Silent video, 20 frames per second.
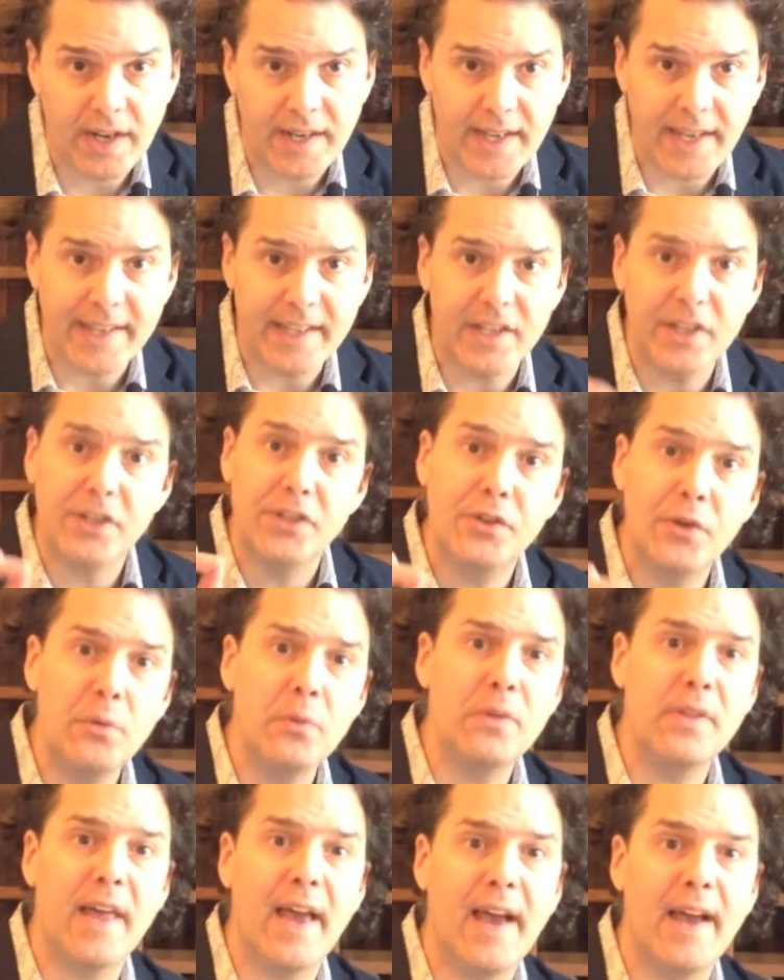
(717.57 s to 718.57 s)
And I can
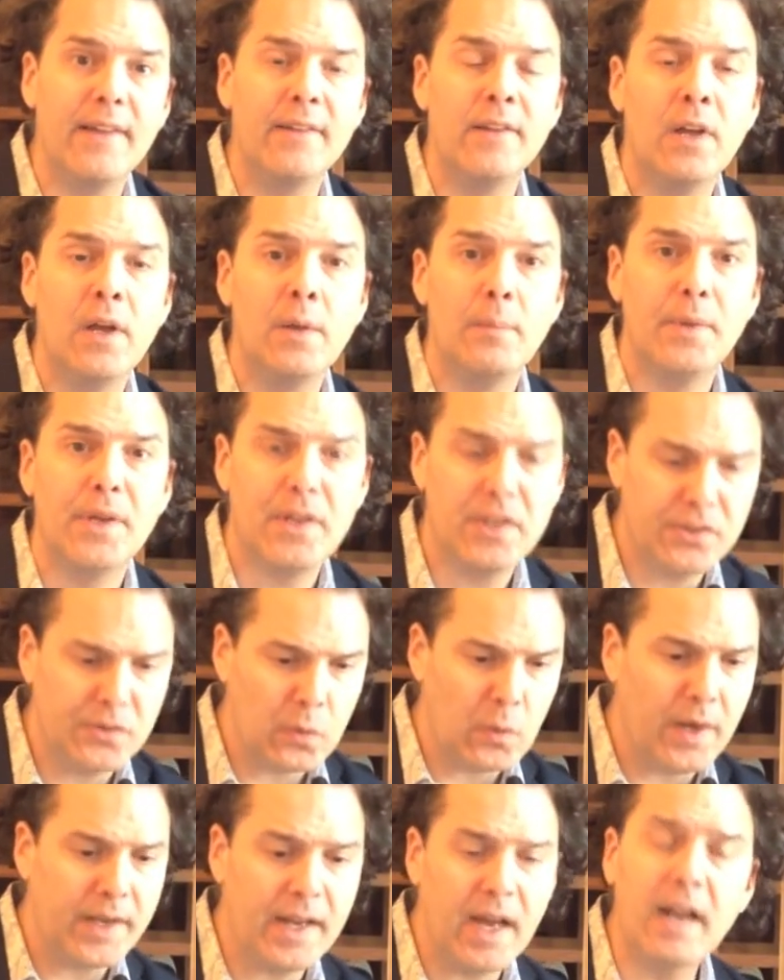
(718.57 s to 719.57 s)
do that because,
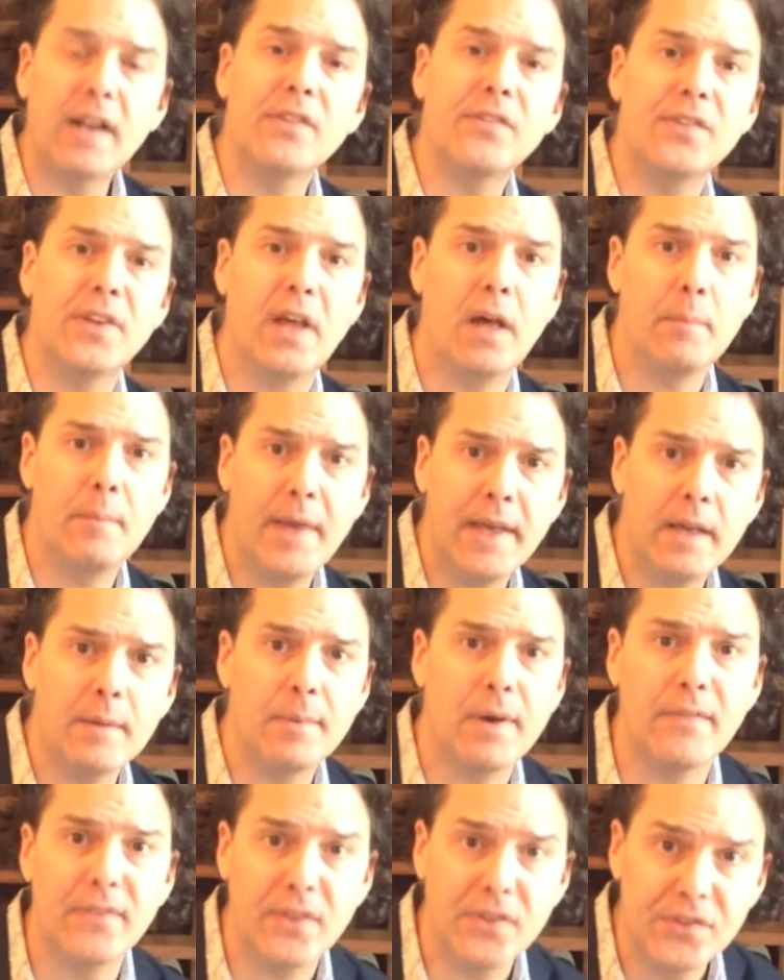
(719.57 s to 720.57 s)
quite honestly, I'll make about the